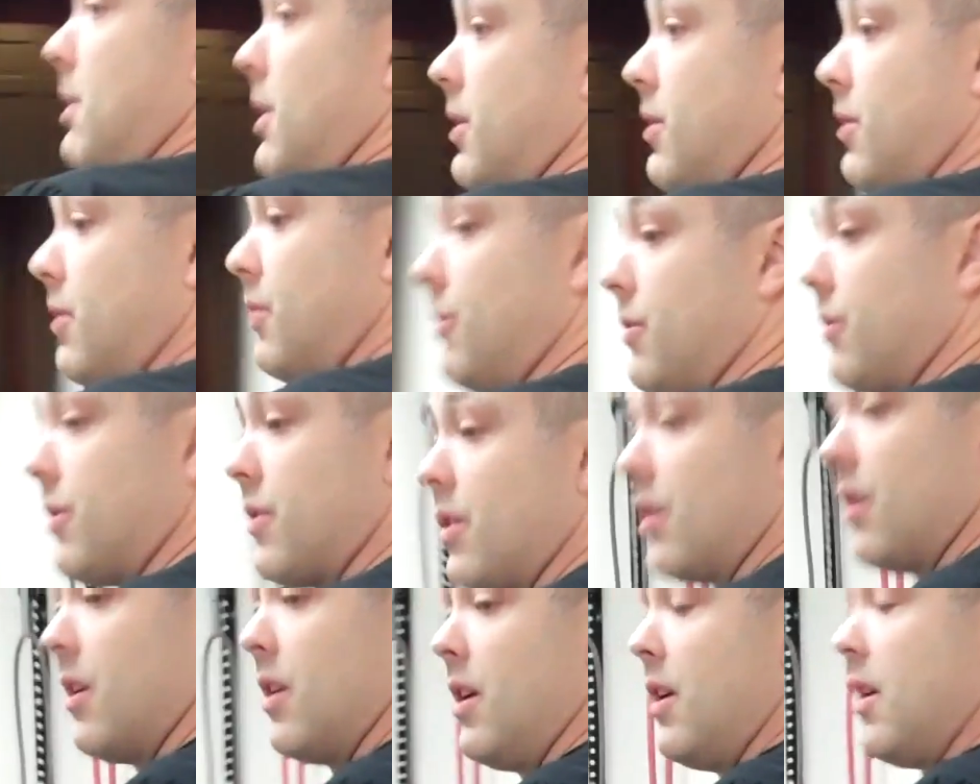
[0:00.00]

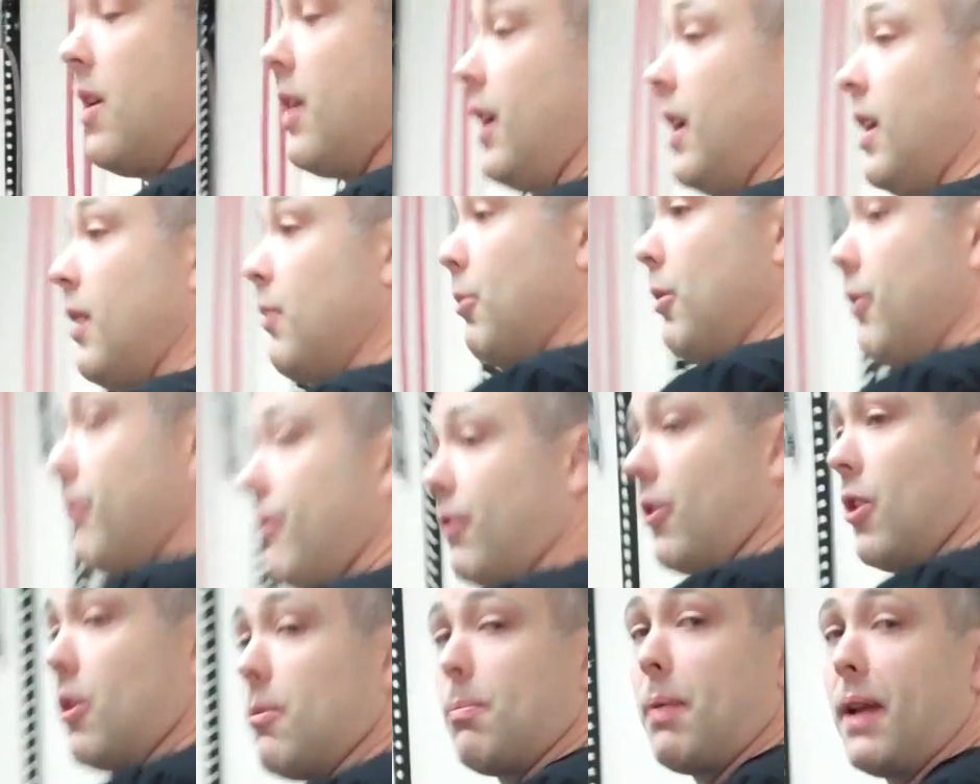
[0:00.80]
muscles can
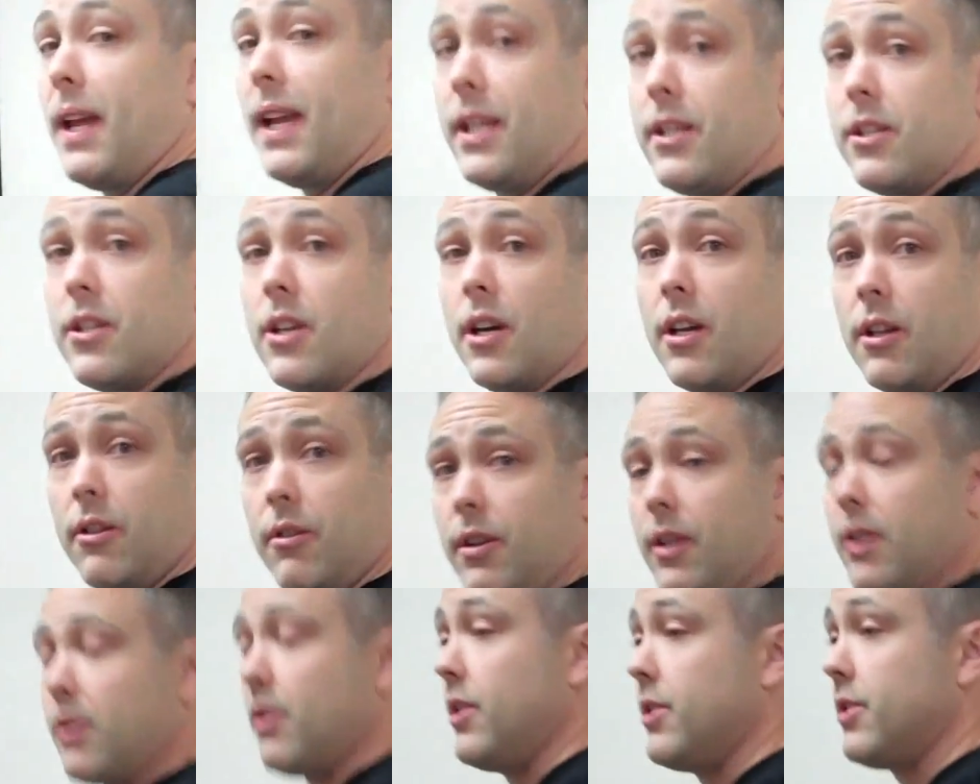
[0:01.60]
refer pain to
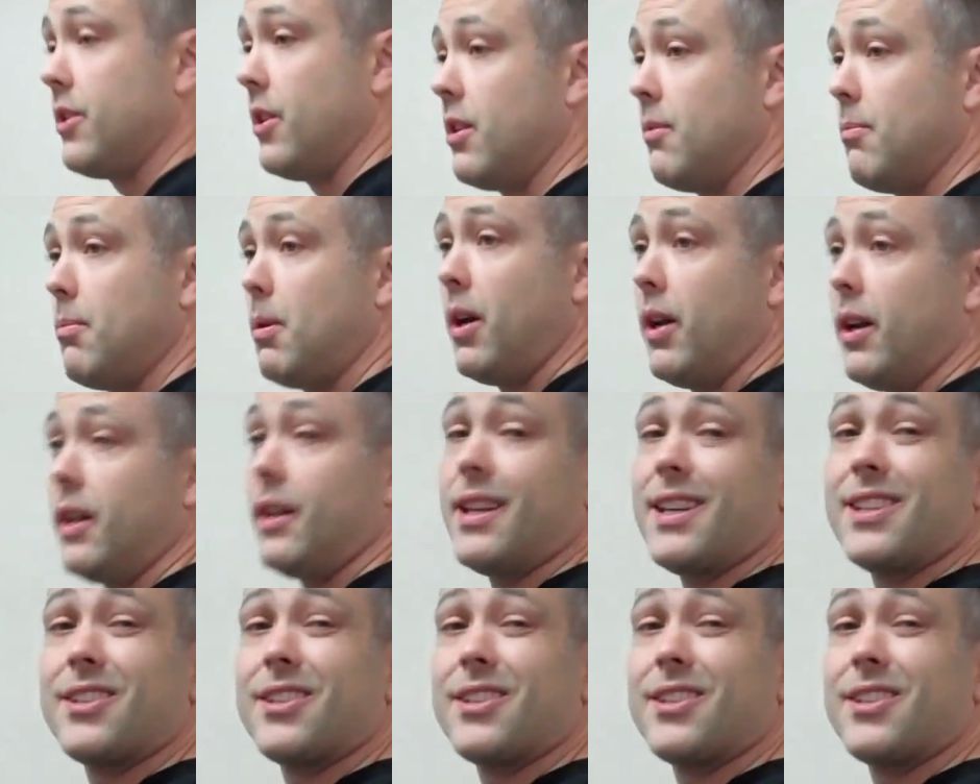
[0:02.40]
other areas of the body.